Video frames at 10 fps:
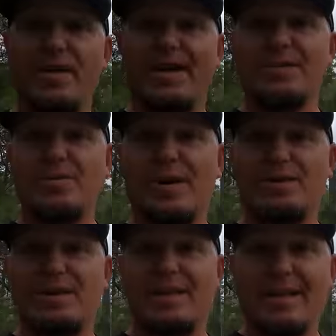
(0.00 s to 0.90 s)
The next
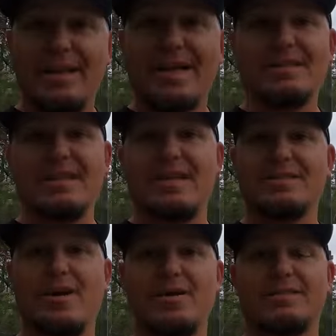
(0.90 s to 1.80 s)
question that gets
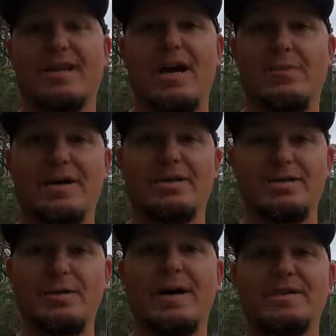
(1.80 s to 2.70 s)
asked all the time,
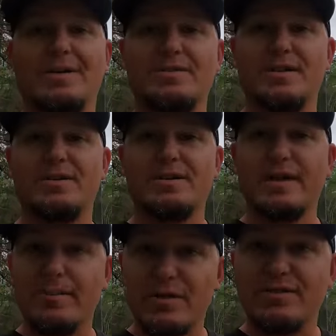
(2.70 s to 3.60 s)
because you guys obviously are
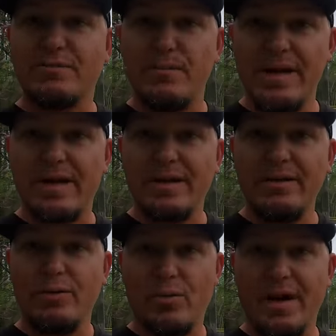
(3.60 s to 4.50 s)
seeing a bunch of
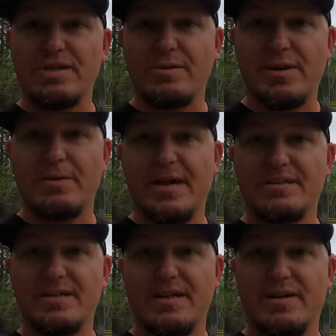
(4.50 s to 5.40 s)
me ranching by
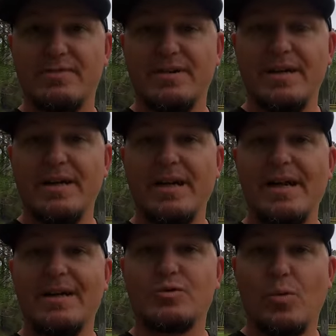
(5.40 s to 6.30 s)
myself,
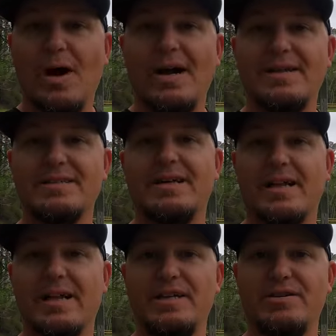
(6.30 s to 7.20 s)
is why doesn't
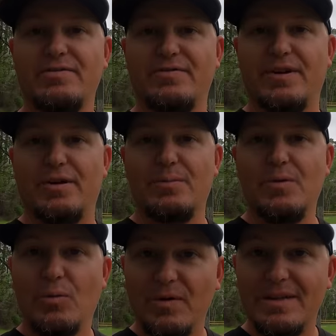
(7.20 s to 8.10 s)
Alicia
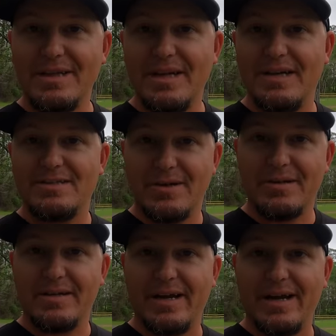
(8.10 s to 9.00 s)
film with the kids
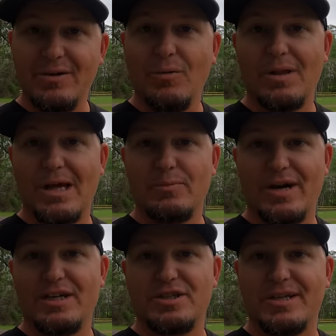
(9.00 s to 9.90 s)
during the day while I'm
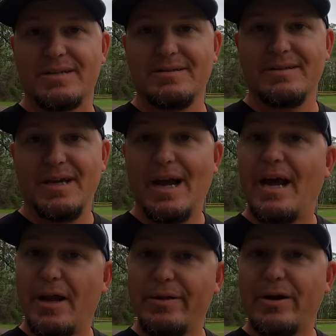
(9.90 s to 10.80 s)
ranching?
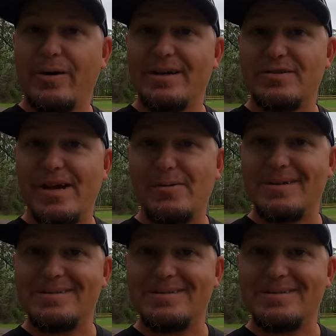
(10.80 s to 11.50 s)
And I'll let her answer that